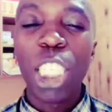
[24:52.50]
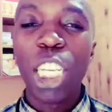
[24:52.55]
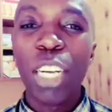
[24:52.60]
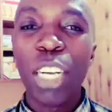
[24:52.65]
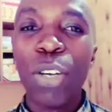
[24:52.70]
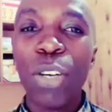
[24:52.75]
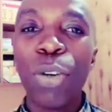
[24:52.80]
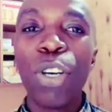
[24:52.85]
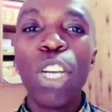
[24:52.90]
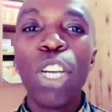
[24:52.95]
of the
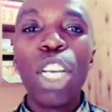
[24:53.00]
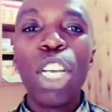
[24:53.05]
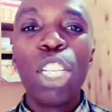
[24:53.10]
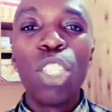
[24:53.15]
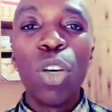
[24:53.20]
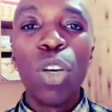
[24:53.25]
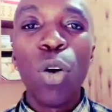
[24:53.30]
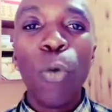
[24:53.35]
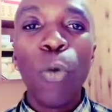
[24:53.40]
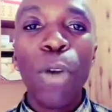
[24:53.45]
channel.
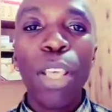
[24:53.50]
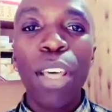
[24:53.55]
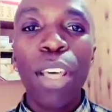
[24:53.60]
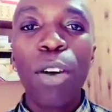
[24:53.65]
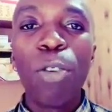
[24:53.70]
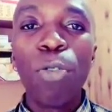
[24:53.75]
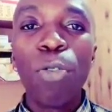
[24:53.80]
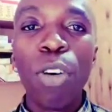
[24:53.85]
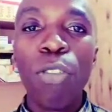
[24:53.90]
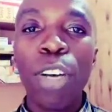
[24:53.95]
So
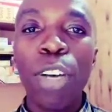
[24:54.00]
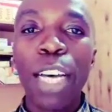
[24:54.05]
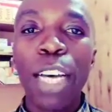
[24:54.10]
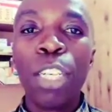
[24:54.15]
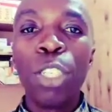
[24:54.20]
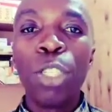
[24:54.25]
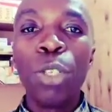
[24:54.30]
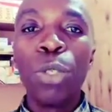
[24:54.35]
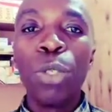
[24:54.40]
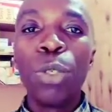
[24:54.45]
without further
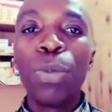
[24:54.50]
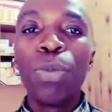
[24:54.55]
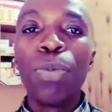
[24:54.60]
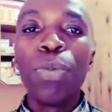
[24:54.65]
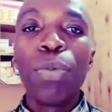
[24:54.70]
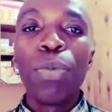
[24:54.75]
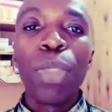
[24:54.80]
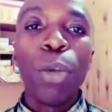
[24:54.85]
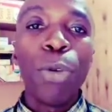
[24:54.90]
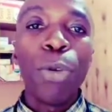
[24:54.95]
ado,
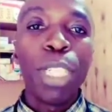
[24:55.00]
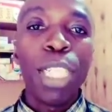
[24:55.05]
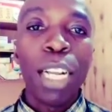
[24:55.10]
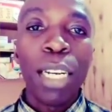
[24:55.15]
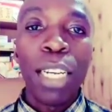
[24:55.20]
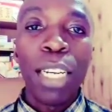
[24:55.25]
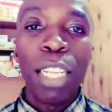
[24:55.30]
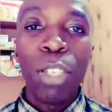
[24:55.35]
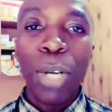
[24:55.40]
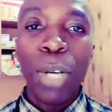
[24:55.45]
we
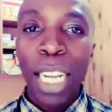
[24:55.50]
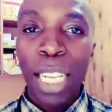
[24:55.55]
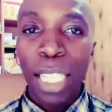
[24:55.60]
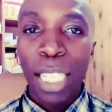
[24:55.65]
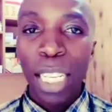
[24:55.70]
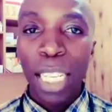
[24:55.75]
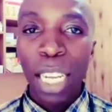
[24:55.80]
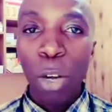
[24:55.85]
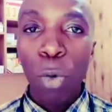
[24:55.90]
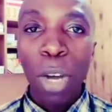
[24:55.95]
shall need to
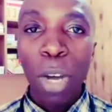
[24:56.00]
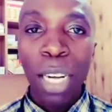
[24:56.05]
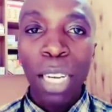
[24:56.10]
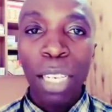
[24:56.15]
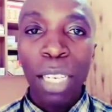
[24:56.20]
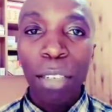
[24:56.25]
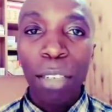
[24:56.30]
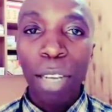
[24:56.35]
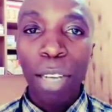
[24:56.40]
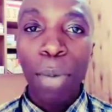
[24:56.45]
understand
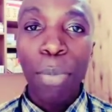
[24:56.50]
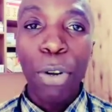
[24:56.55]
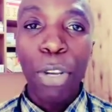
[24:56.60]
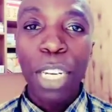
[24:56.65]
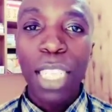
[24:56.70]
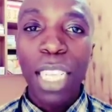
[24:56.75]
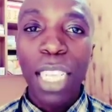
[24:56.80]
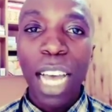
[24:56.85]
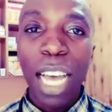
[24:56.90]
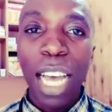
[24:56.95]
what
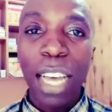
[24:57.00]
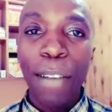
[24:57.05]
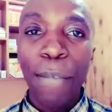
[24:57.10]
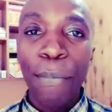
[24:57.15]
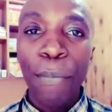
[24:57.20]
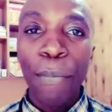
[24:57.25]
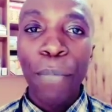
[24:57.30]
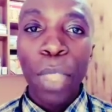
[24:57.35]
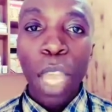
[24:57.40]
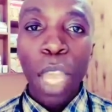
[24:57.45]
fibroids
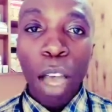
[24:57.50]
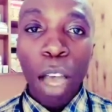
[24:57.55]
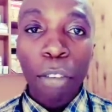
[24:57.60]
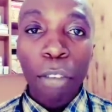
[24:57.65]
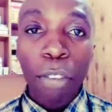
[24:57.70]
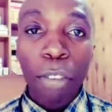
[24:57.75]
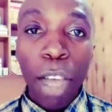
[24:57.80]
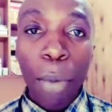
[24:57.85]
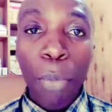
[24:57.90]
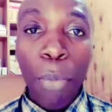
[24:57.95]
are.
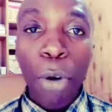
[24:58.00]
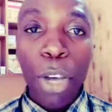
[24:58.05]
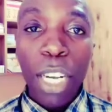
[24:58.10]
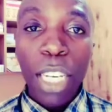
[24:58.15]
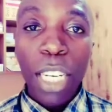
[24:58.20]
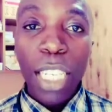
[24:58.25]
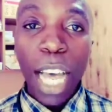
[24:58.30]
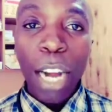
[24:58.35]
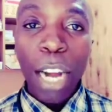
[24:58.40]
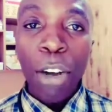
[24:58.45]

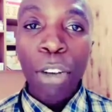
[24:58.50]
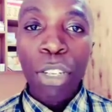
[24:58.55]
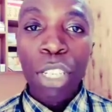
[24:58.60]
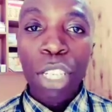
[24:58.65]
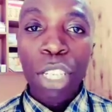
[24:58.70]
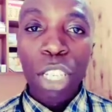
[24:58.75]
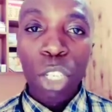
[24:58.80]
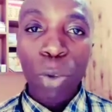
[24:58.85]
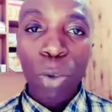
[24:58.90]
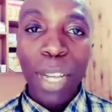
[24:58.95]
Fibroids are
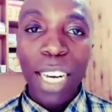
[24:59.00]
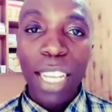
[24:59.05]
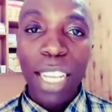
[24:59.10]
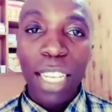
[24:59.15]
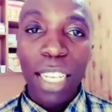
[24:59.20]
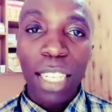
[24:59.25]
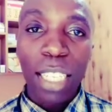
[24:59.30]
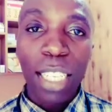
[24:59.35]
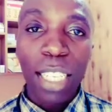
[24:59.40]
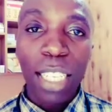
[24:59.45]
those
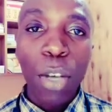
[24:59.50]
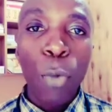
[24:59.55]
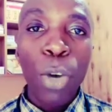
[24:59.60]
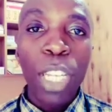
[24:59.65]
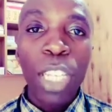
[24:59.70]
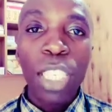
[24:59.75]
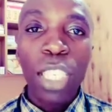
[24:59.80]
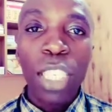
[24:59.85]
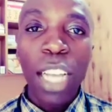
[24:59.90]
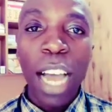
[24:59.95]
swellings
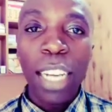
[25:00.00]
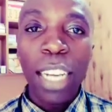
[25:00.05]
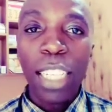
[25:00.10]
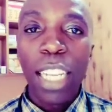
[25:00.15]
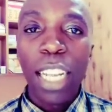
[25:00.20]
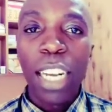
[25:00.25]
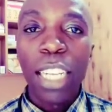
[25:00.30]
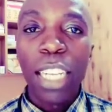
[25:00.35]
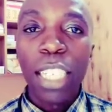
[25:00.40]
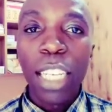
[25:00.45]
which
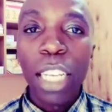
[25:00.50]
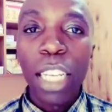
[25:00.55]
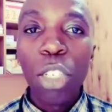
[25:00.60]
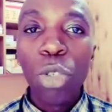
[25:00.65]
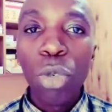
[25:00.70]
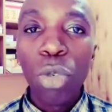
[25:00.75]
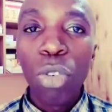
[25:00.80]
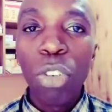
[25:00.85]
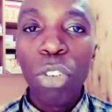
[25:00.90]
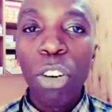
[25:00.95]
actually
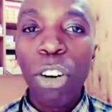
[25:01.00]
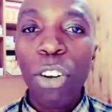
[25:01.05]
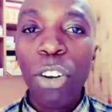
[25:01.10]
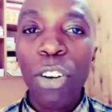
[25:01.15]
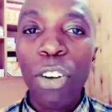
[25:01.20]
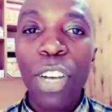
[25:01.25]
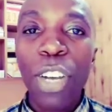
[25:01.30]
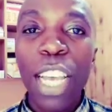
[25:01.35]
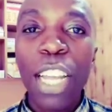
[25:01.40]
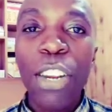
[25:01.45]
tend to
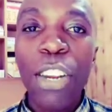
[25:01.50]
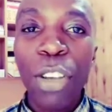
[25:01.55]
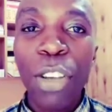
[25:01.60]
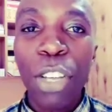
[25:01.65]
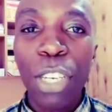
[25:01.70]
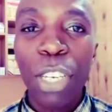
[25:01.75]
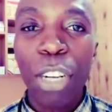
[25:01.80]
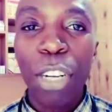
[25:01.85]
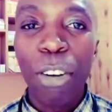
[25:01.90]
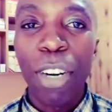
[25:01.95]
grow in
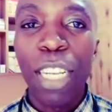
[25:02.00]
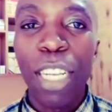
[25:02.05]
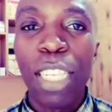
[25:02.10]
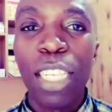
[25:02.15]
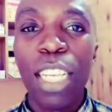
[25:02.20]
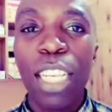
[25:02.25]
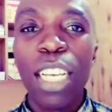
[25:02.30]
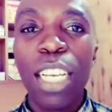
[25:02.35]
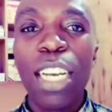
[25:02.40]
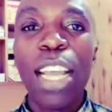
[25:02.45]
your
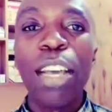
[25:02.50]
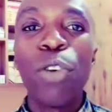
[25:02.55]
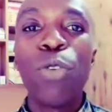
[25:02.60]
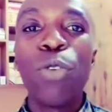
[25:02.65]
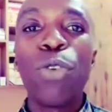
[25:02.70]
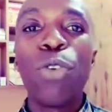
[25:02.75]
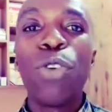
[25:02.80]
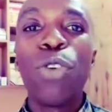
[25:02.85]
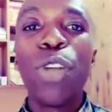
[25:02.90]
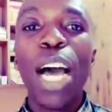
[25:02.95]
uterus.
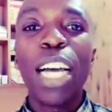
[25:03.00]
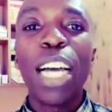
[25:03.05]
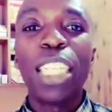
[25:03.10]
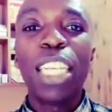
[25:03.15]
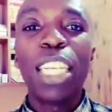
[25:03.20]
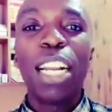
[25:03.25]
They could